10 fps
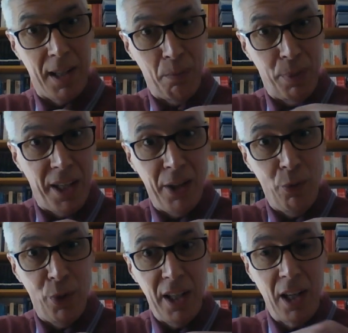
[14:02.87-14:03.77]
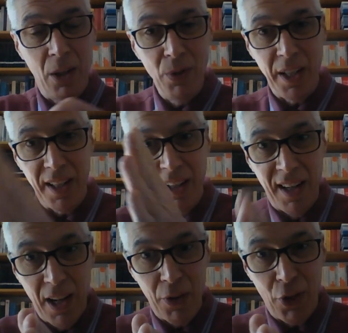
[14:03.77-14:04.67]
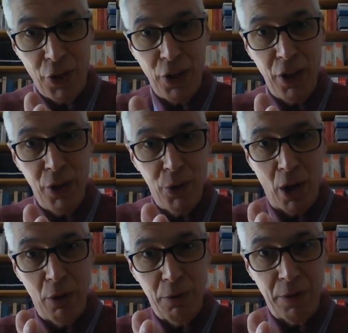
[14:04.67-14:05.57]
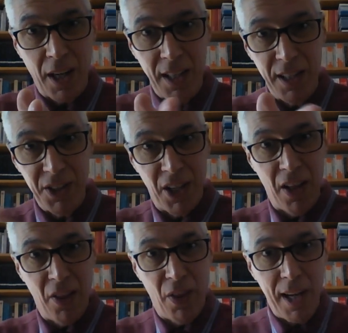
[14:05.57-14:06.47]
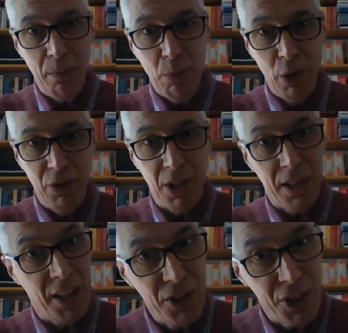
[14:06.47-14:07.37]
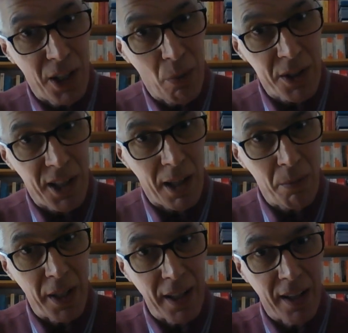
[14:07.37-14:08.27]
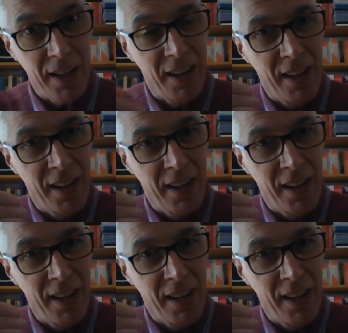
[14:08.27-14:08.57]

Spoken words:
and begin reloading. The third row fires, they move to... Can you see what's happening?